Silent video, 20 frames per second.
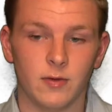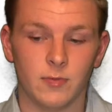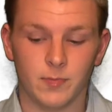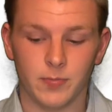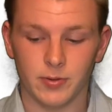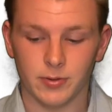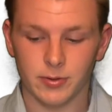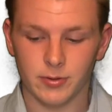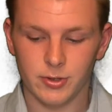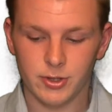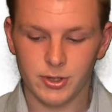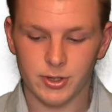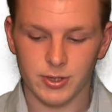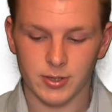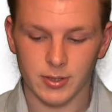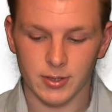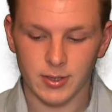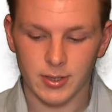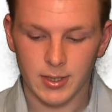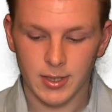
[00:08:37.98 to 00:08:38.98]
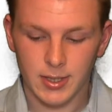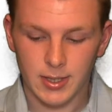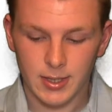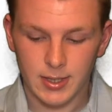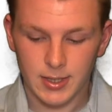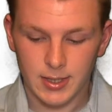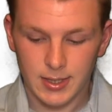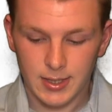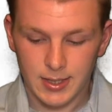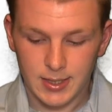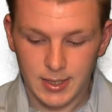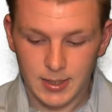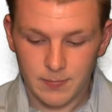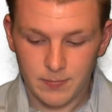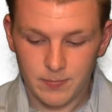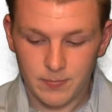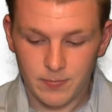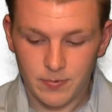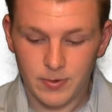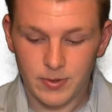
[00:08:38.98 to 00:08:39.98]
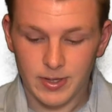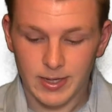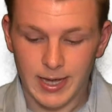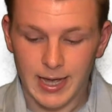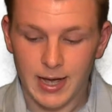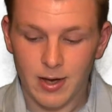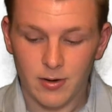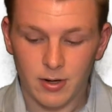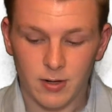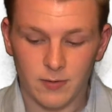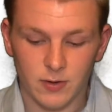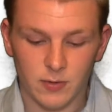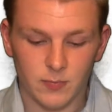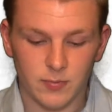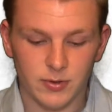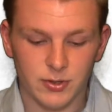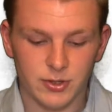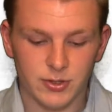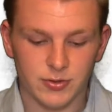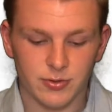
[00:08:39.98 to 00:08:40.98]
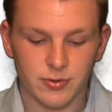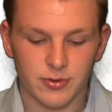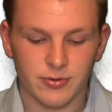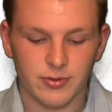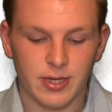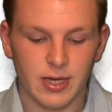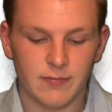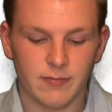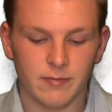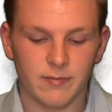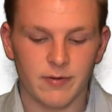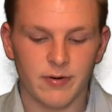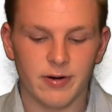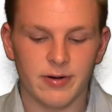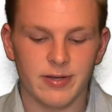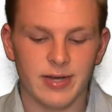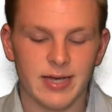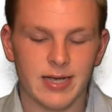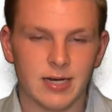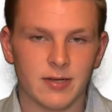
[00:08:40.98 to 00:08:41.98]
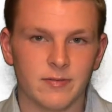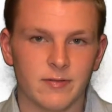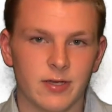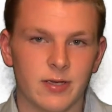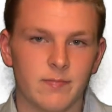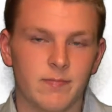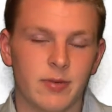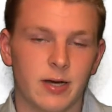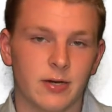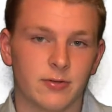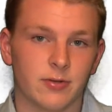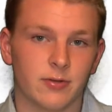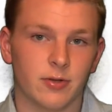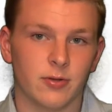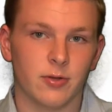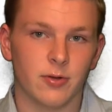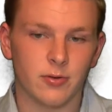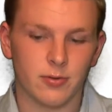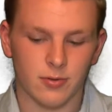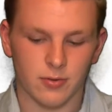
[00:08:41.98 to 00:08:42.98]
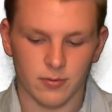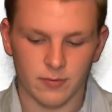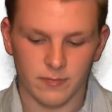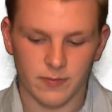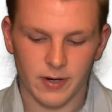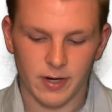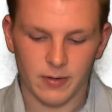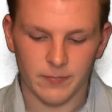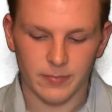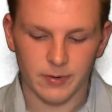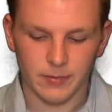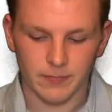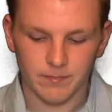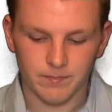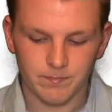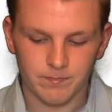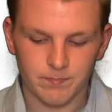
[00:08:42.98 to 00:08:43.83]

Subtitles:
pollution is going to have a very negative impact on the local environment.